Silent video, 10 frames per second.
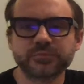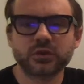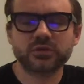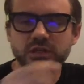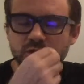
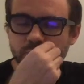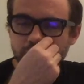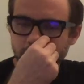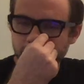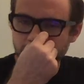Okay,
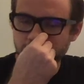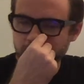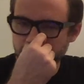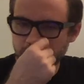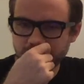Gilberto,
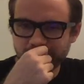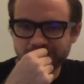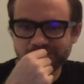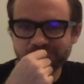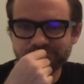good.
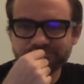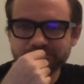Um,